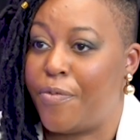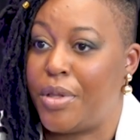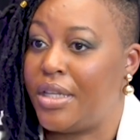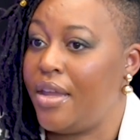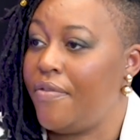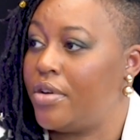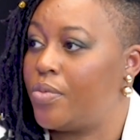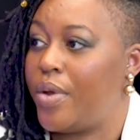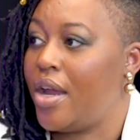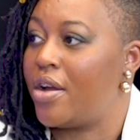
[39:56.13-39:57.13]
believers,
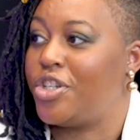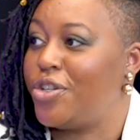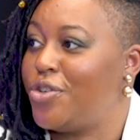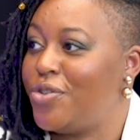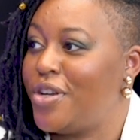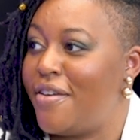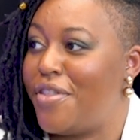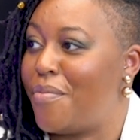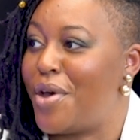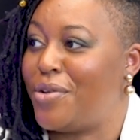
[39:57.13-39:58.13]
we are children of
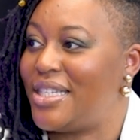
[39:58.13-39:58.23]
the Most